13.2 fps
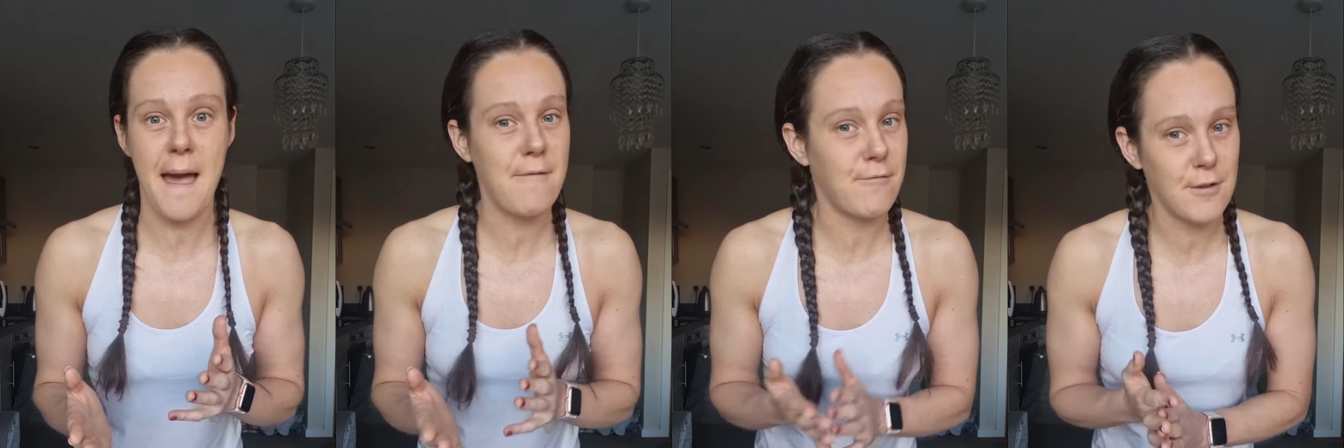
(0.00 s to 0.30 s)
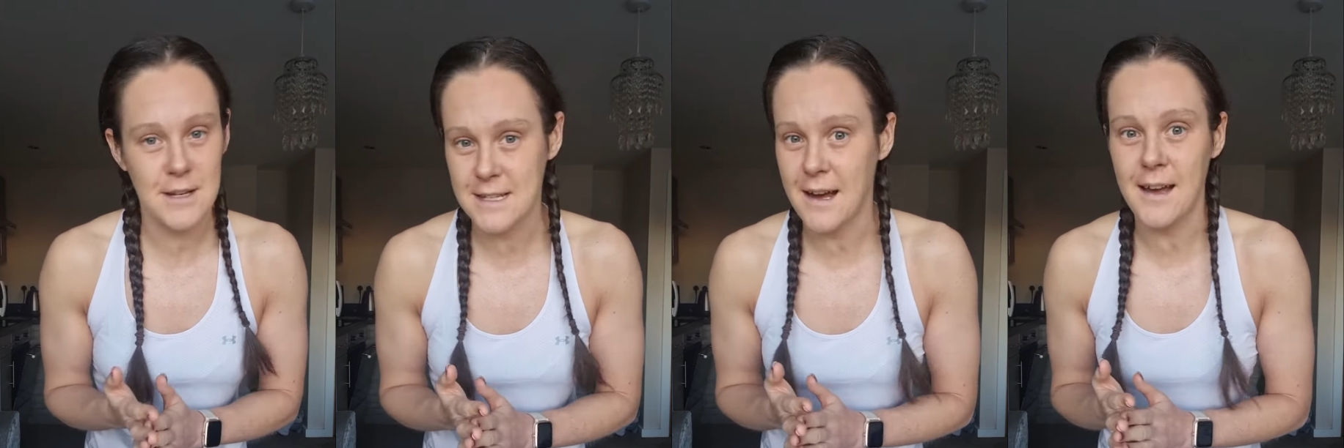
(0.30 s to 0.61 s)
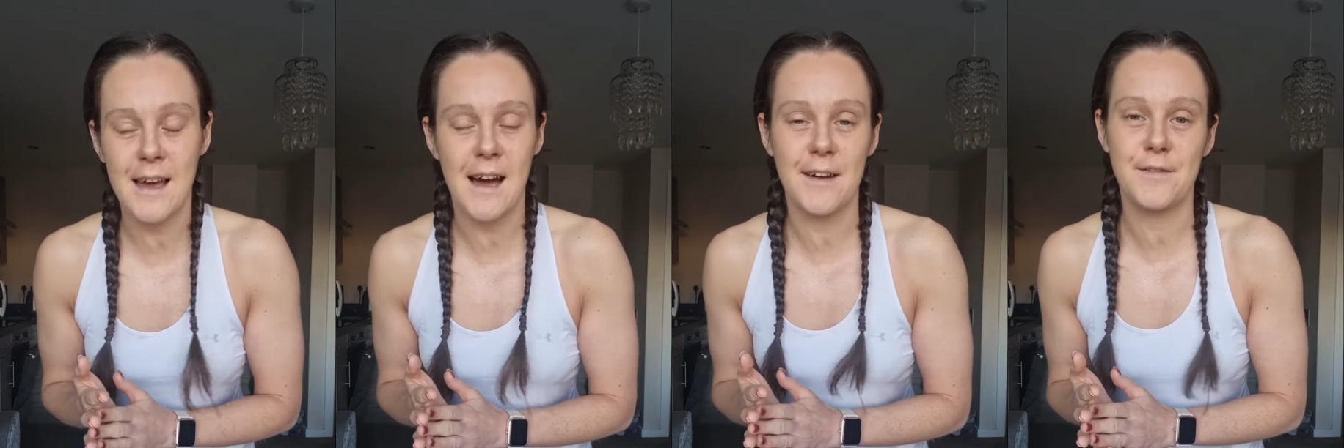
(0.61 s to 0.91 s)
every
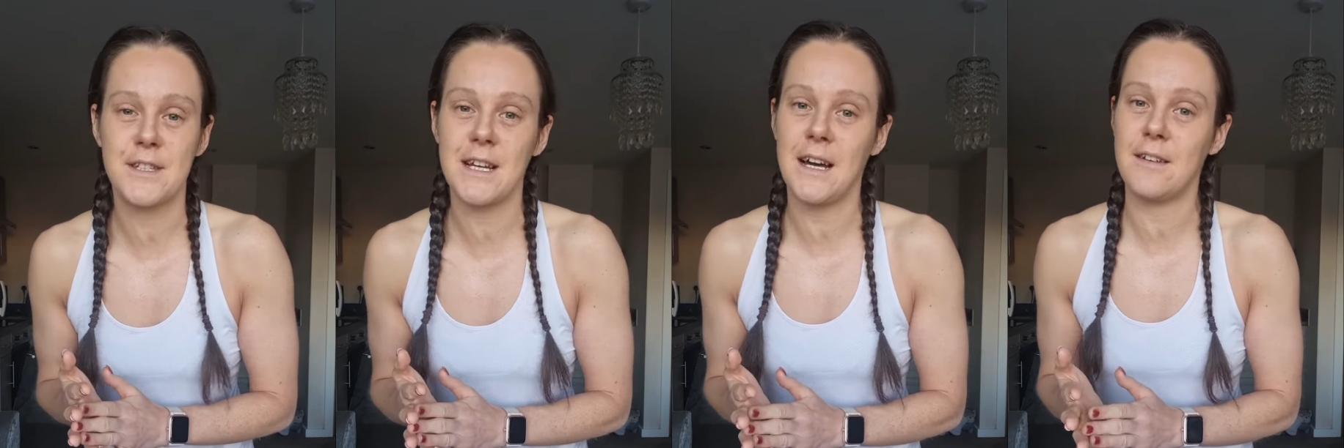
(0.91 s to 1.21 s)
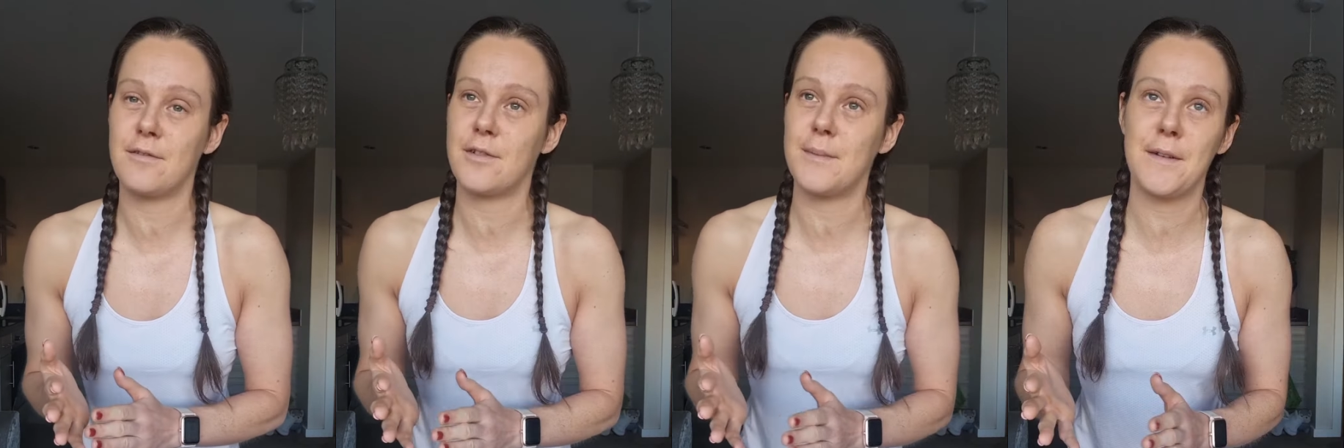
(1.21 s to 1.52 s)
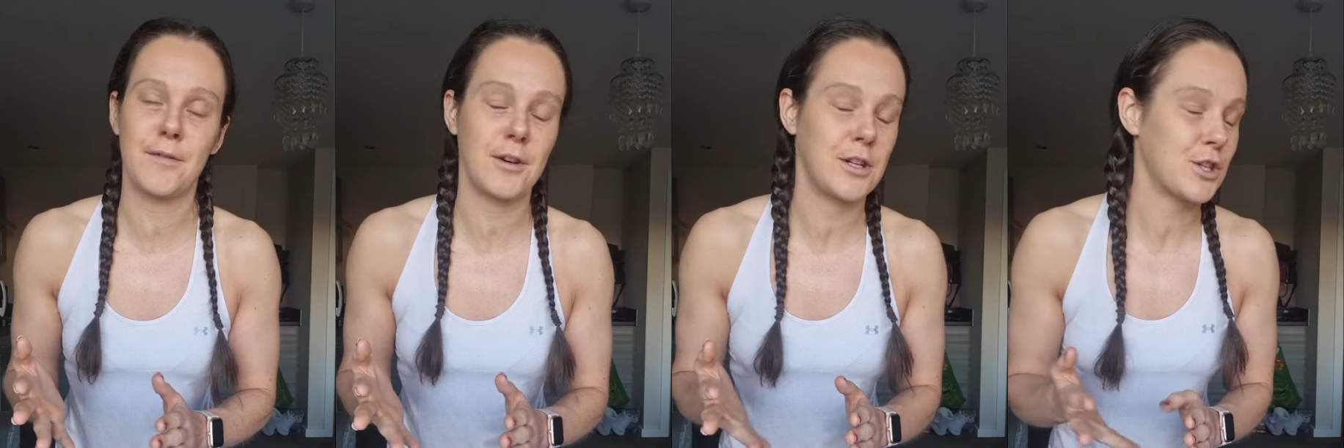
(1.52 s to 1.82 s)
diet I've done, from
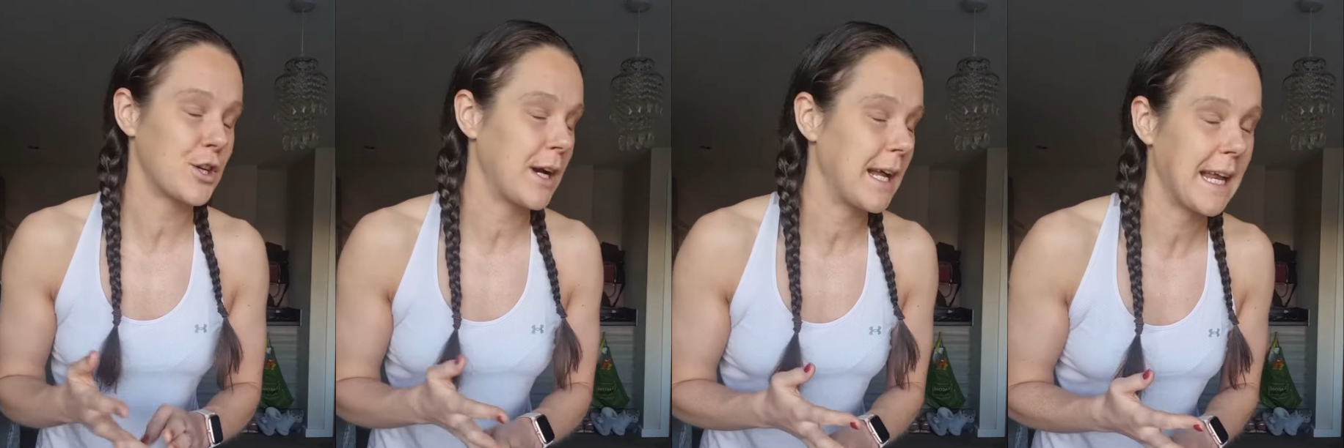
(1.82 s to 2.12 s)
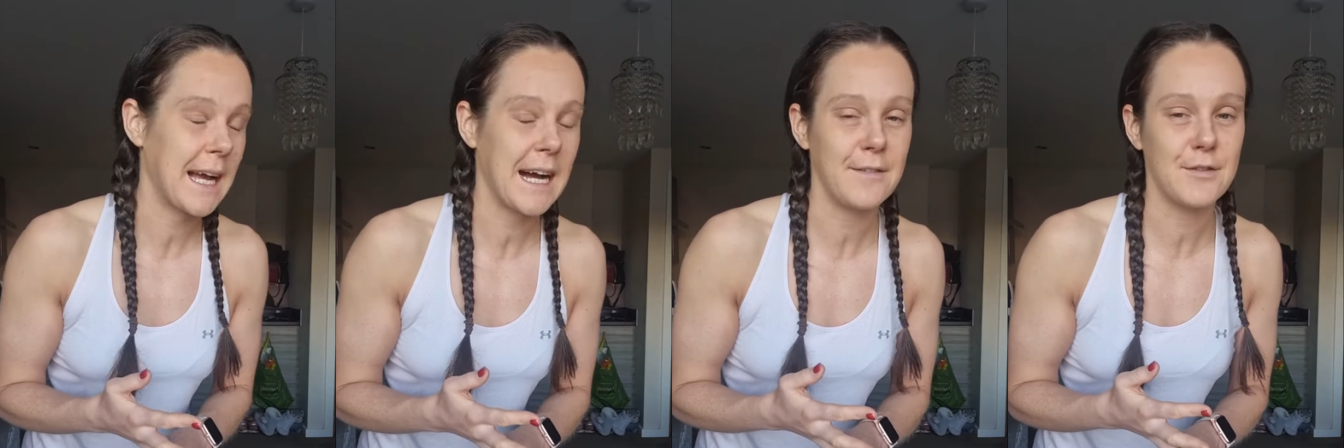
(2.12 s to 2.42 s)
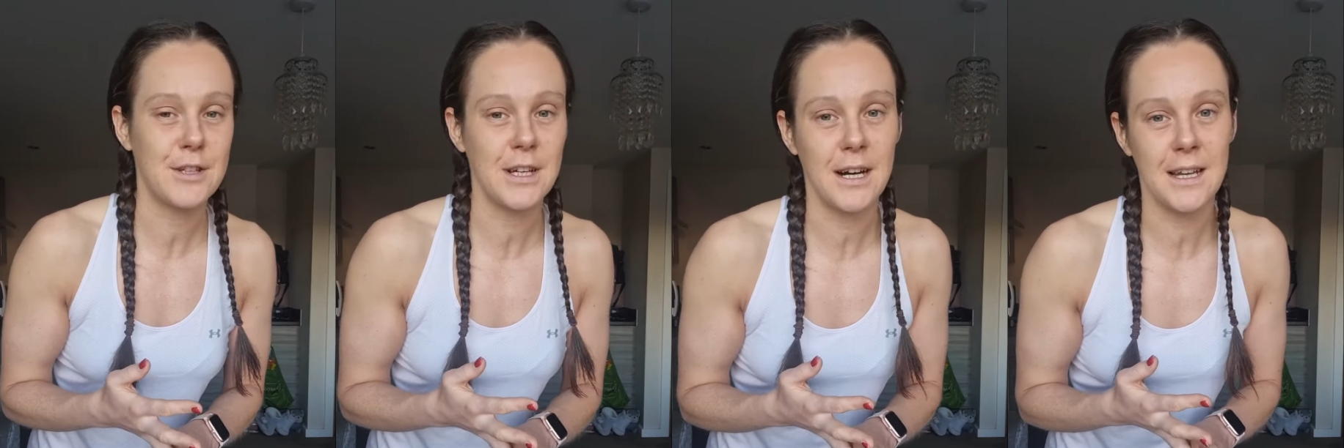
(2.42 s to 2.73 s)
every training
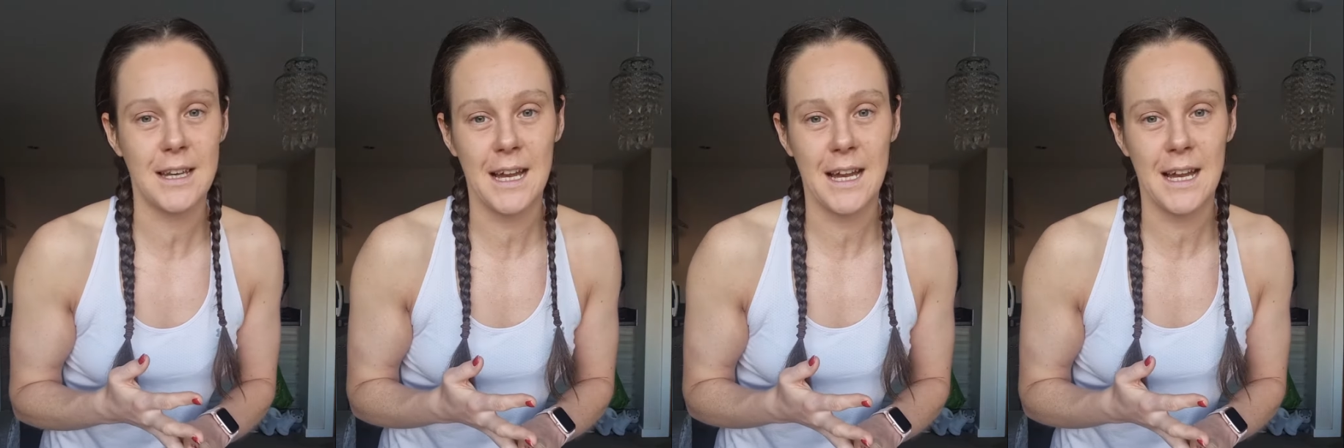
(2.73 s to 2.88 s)
I've done.